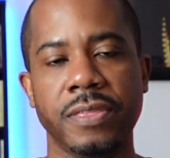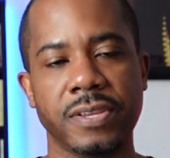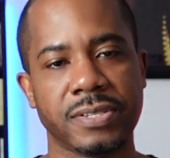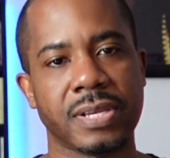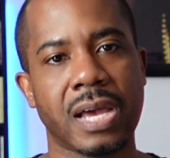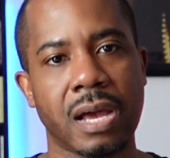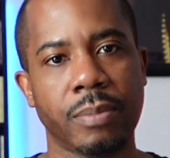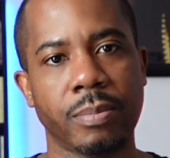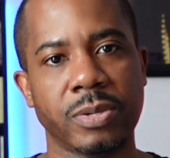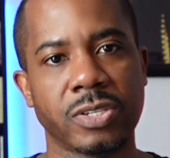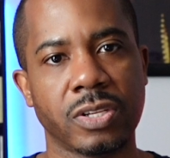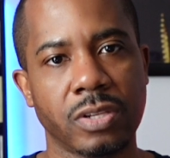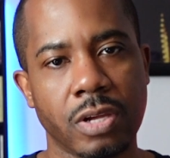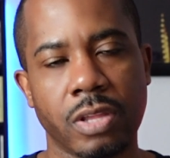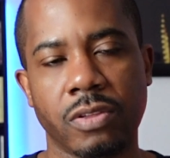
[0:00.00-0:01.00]
This album is
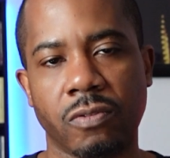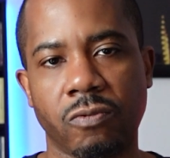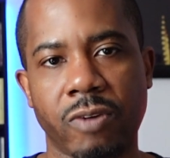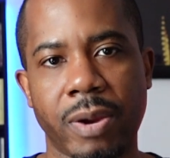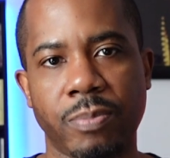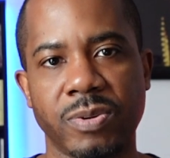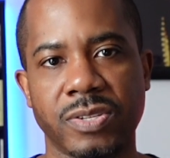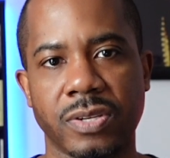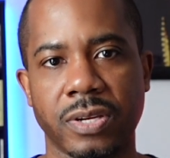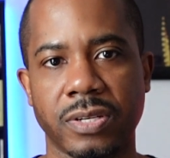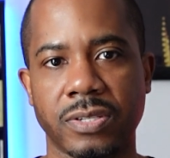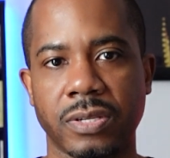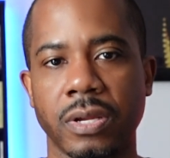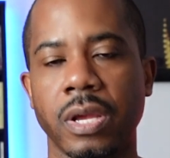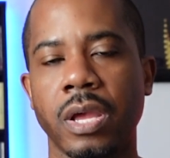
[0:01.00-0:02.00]
another
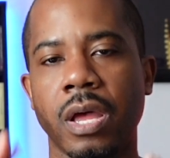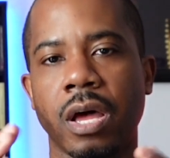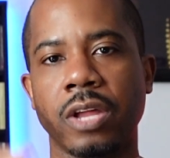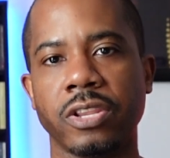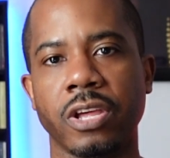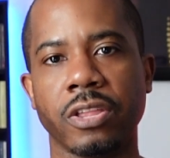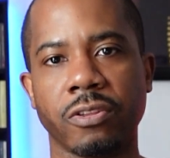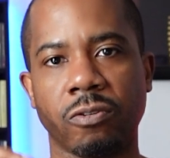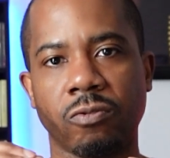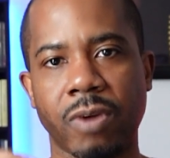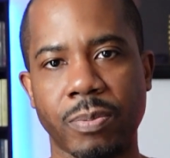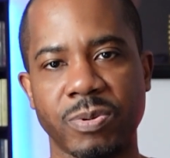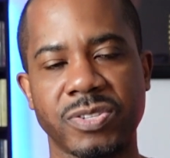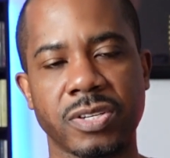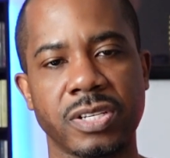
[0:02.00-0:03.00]

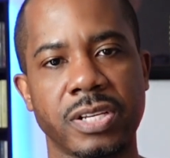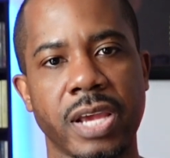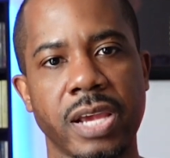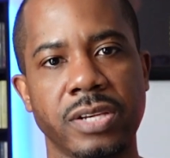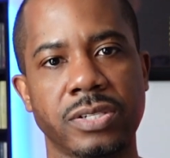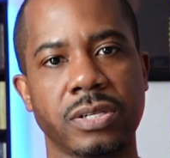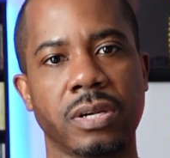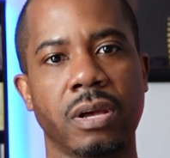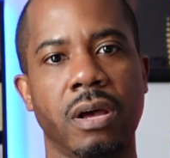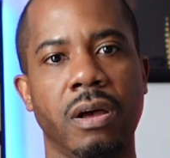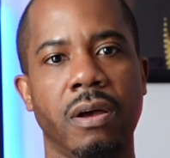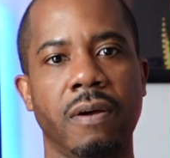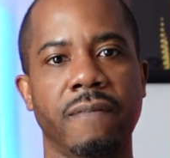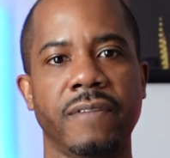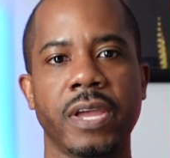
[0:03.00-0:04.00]
representation
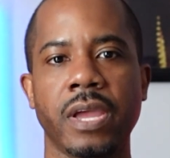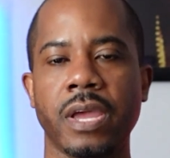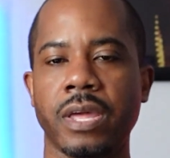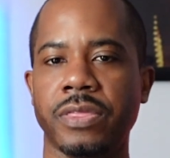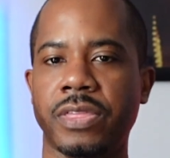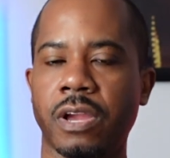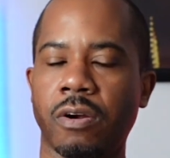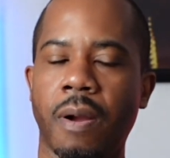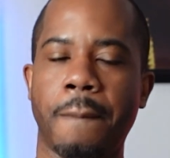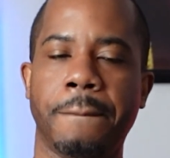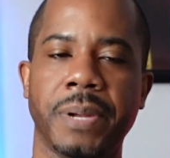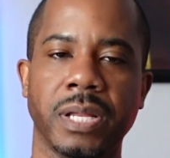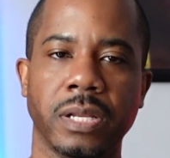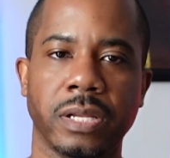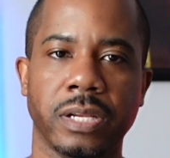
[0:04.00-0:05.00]
of their
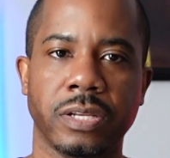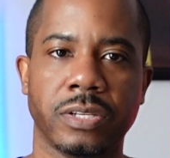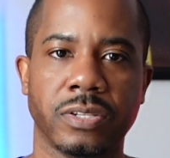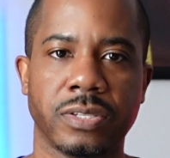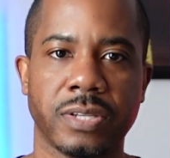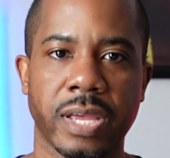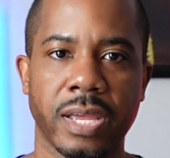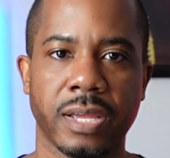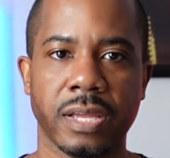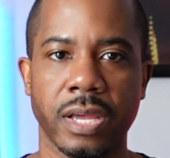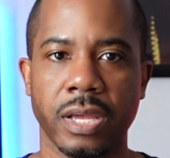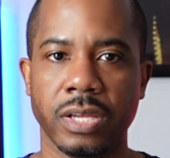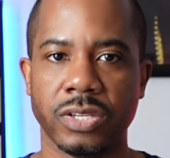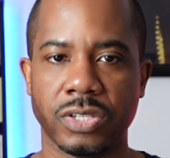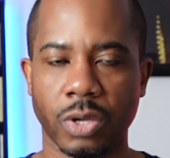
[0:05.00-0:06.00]
ability to take
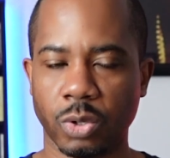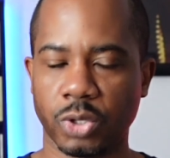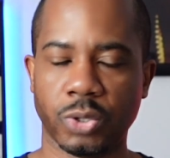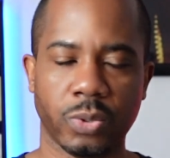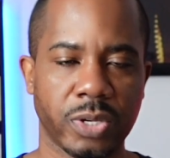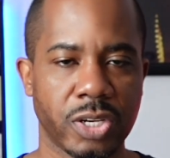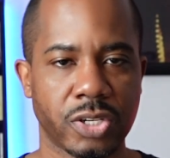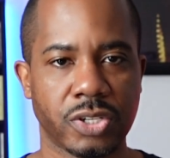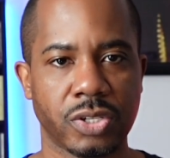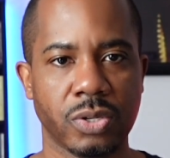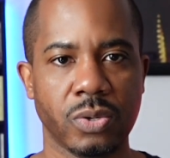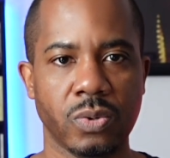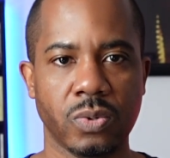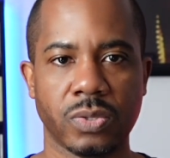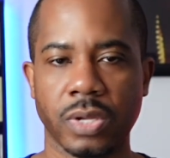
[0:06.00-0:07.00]
social
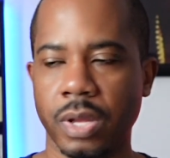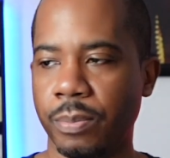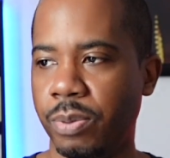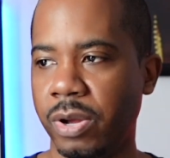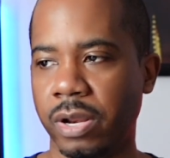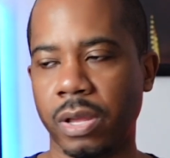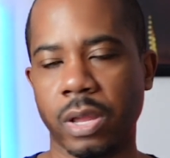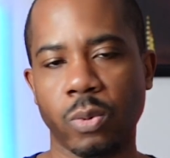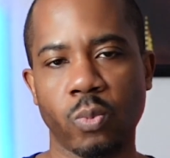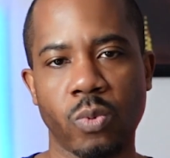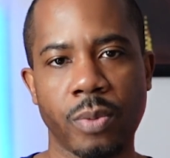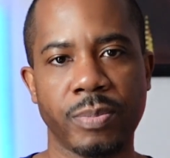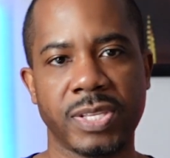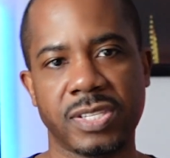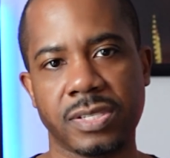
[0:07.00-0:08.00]
issues, put a
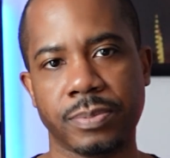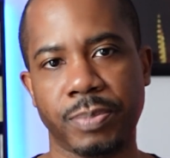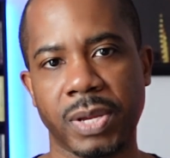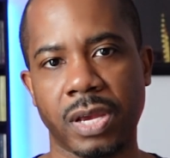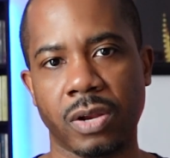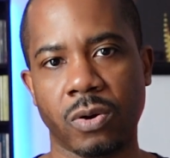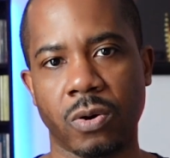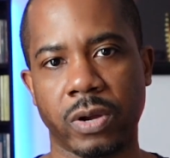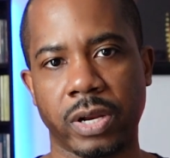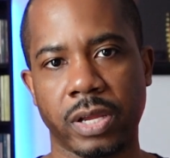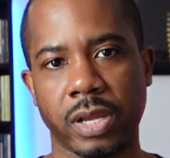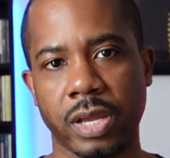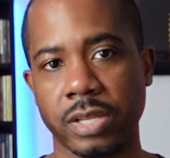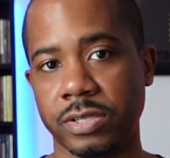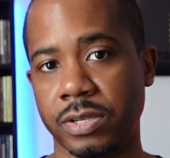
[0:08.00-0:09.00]
woman's spin on
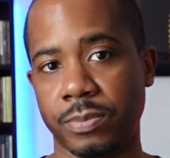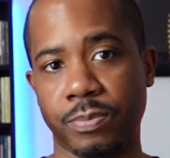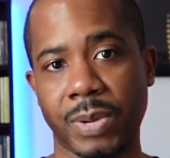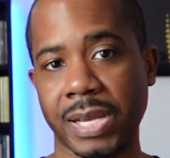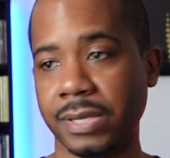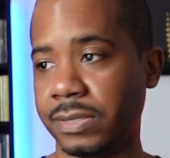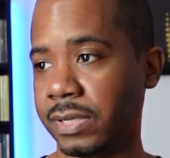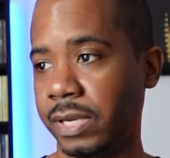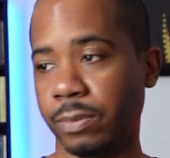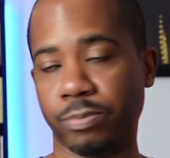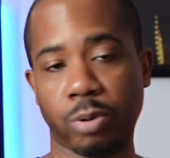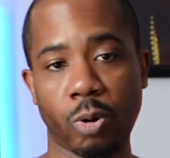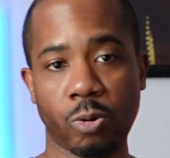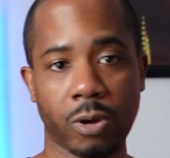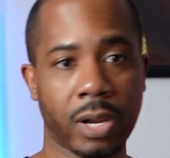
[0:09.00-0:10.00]
it, and to basically
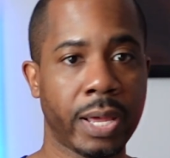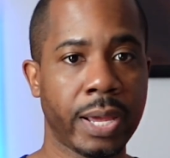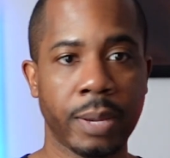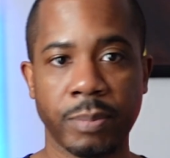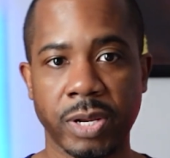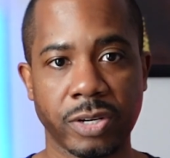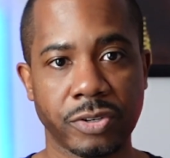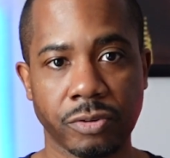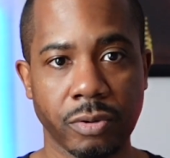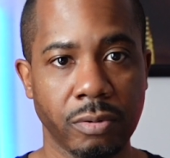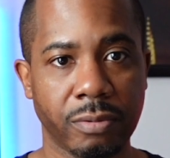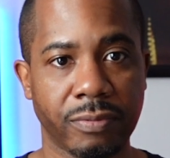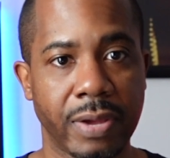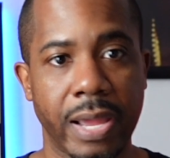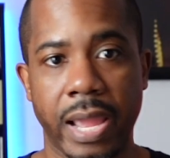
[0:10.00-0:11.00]
proclaim their
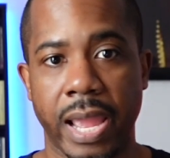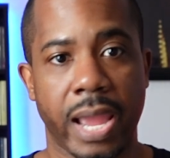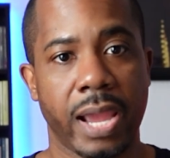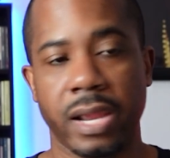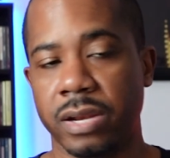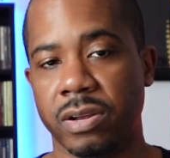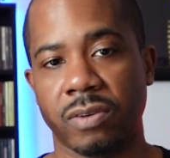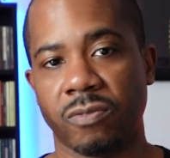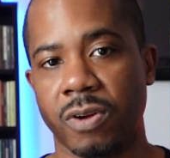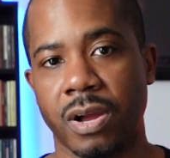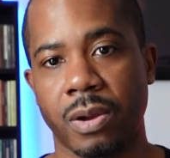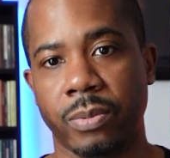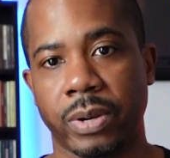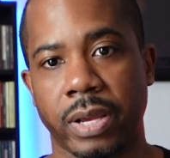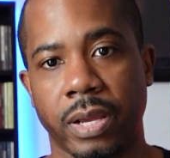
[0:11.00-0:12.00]
truth. Ain't nothing
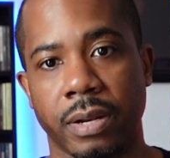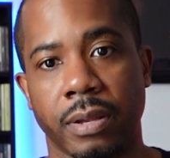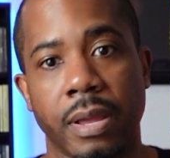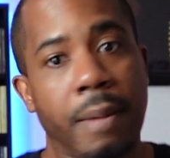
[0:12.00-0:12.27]
wrong with it.